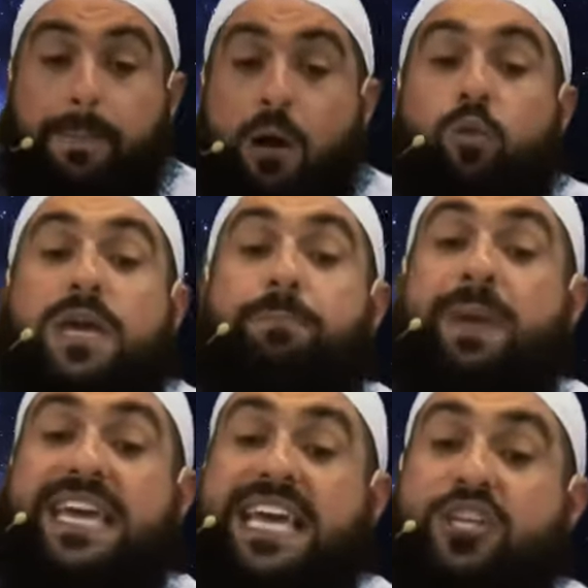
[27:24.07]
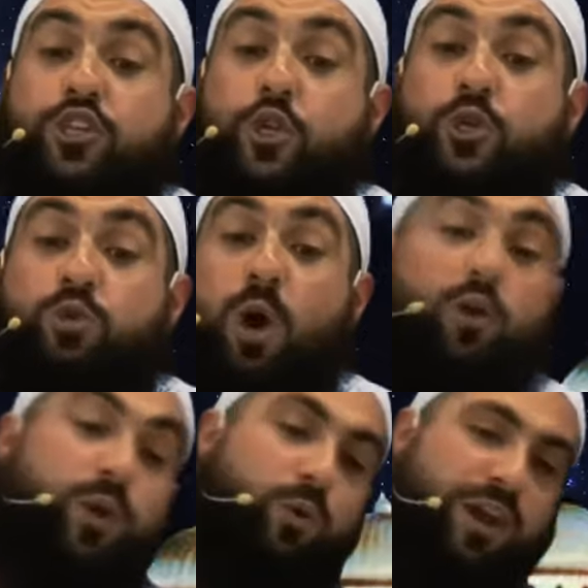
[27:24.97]
But we pick and choose
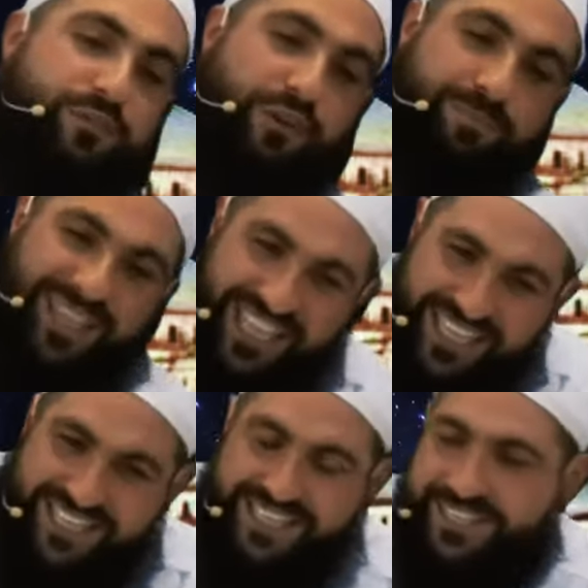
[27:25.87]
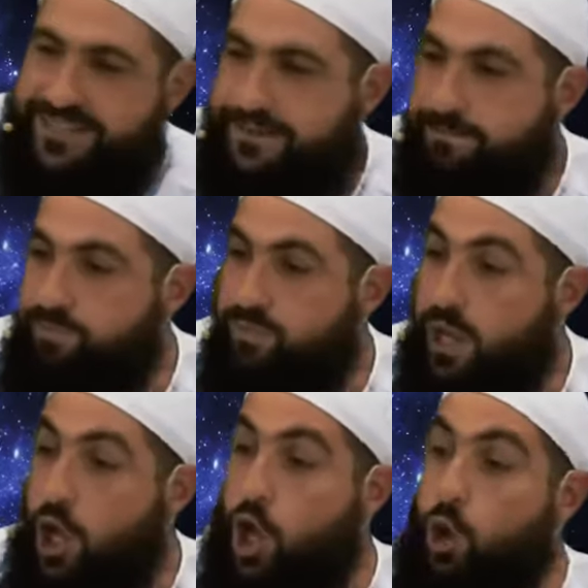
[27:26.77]
what we want from deen.
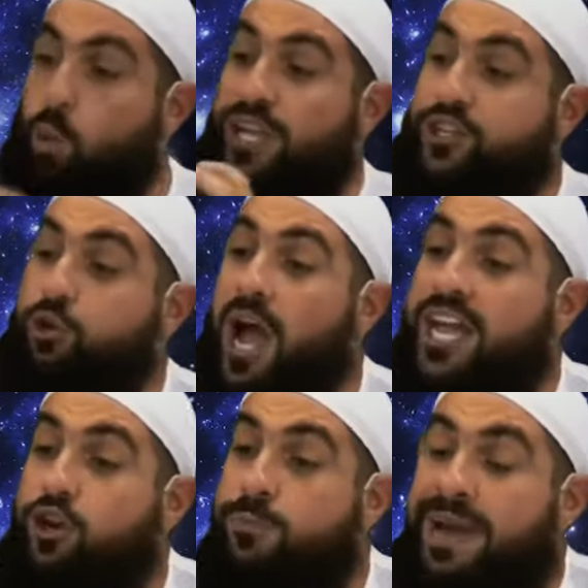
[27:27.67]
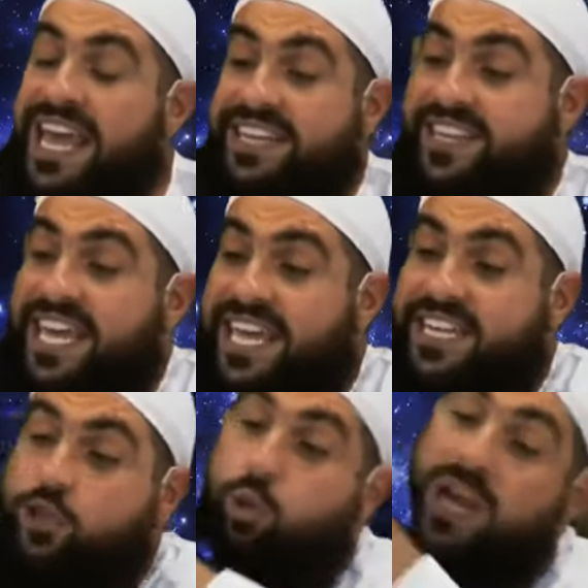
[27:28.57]
We try to make
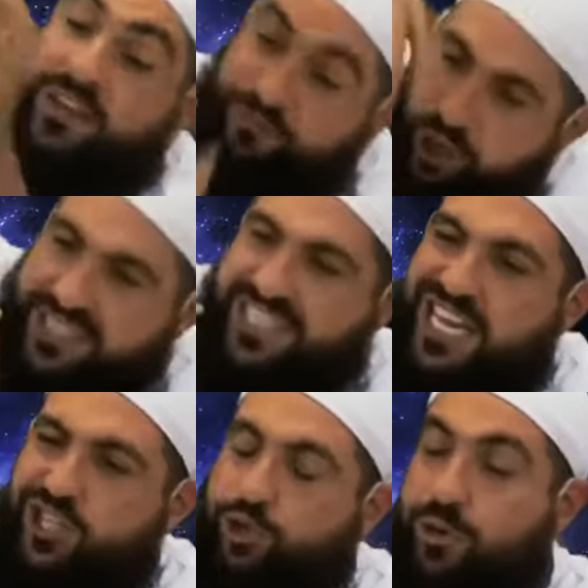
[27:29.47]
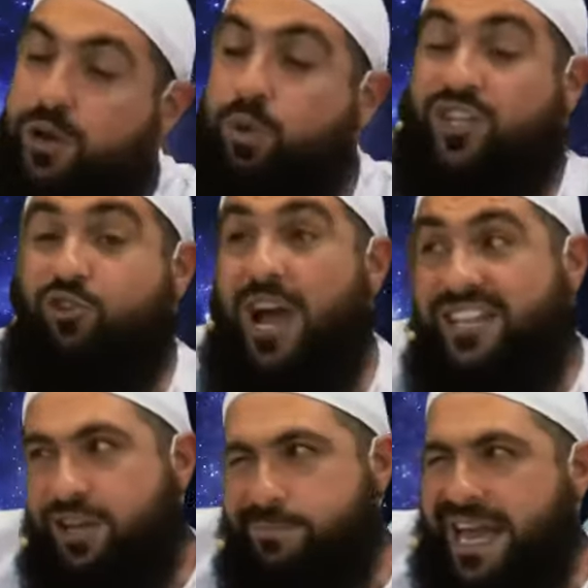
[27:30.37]
deen 21st century. We
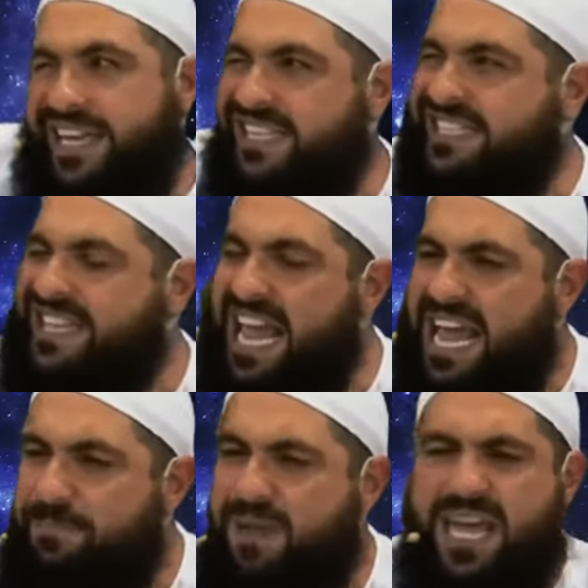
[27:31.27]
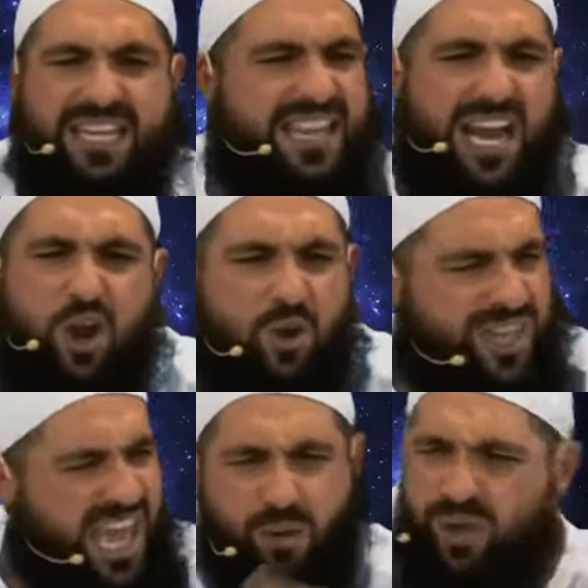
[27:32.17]
try to make Islam that
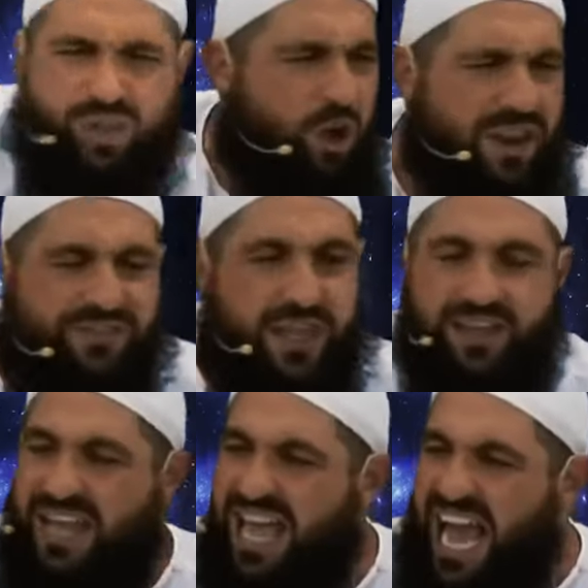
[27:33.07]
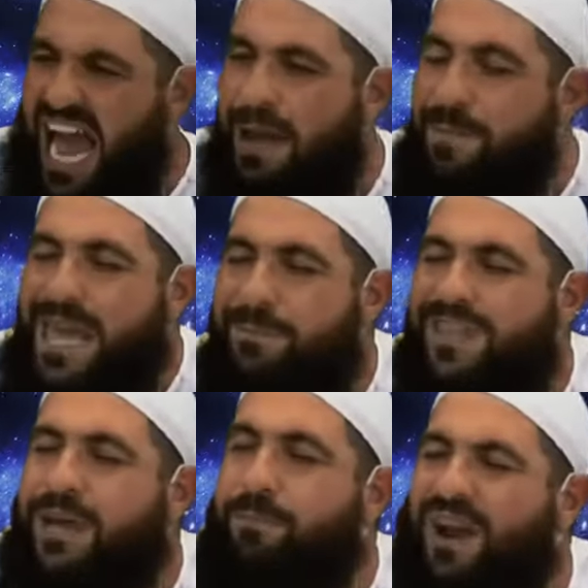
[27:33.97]
look, yeah, with all of the
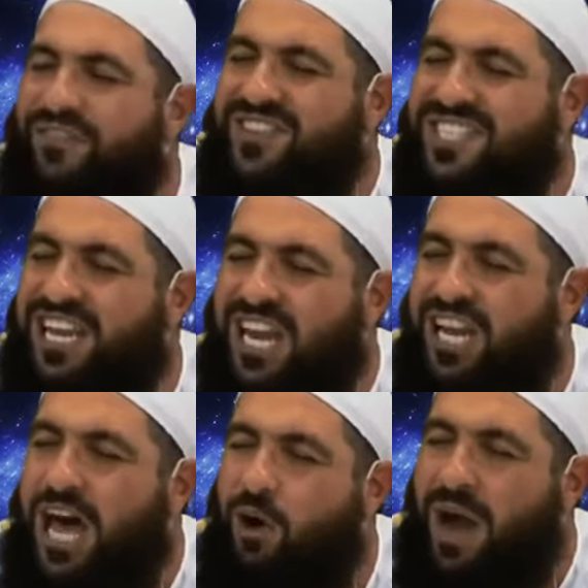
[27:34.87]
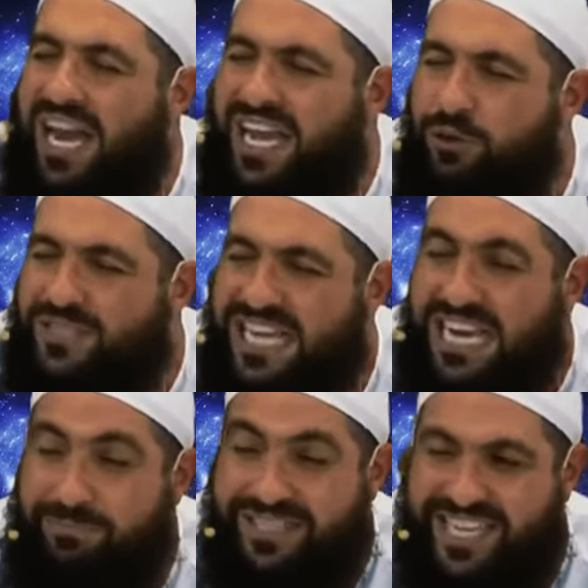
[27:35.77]
Habibi, the Prophet sallallahu alaihi
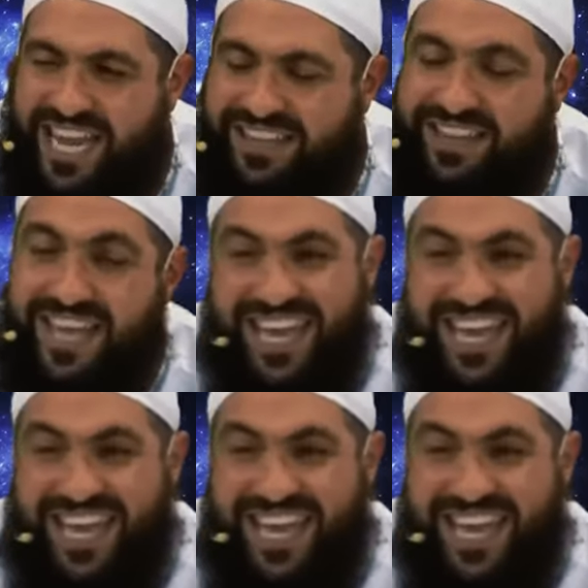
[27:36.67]
wasallam said,